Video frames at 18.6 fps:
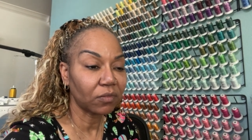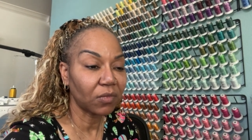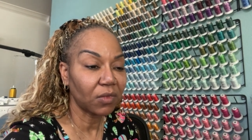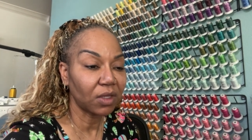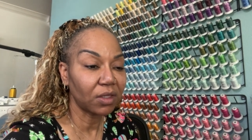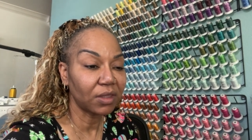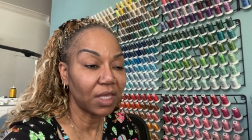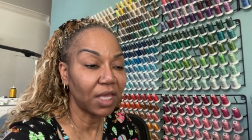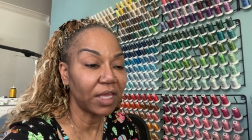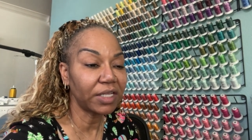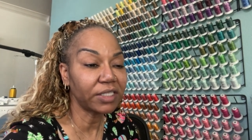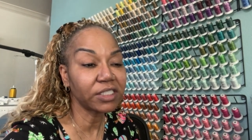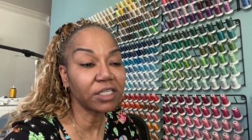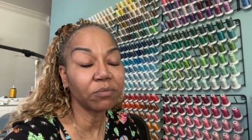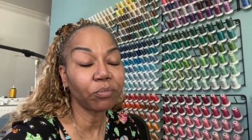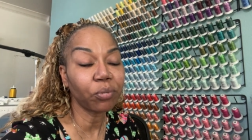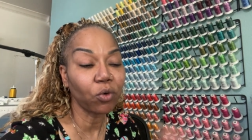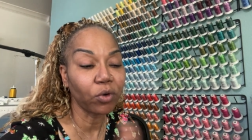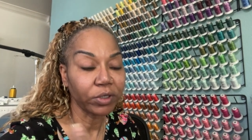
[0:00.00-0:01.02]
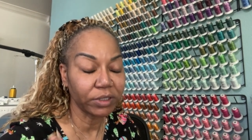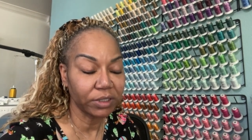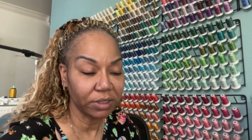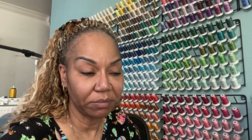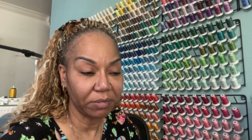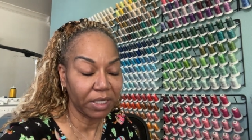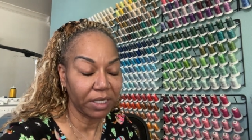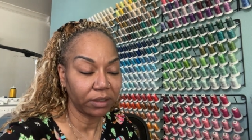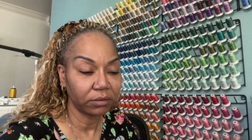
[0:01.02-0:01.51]
that it's important to
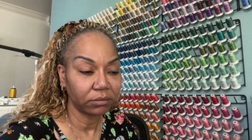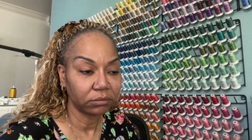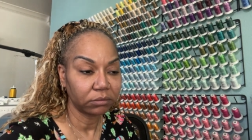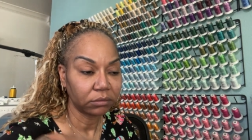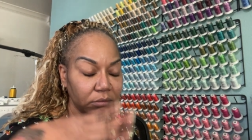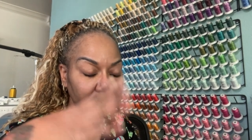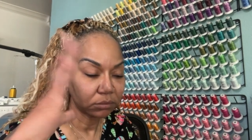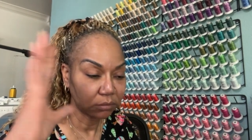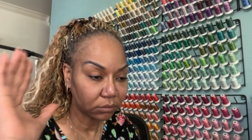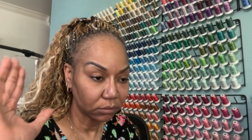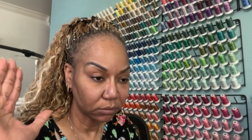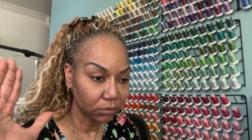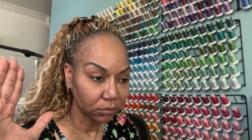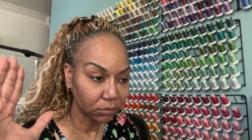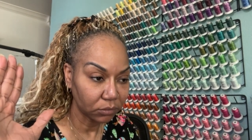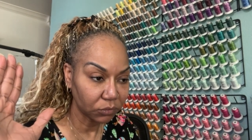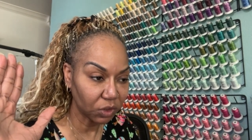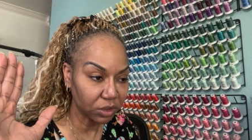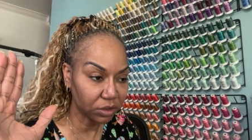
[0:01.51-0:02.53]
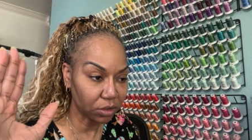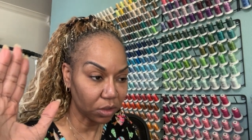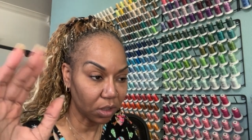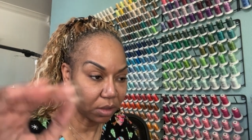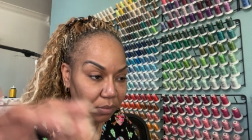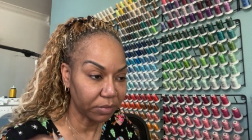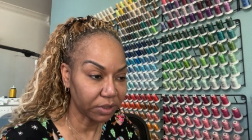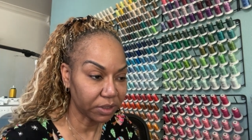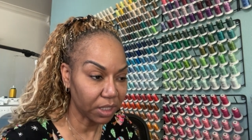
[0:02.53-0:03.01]
me. That's all
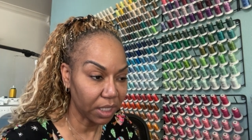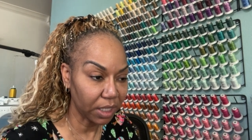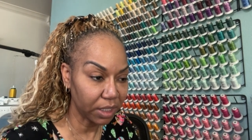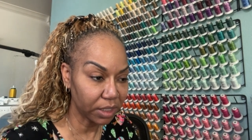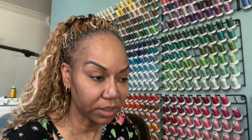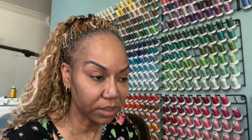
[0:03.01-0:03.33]
I'm gonna say. It's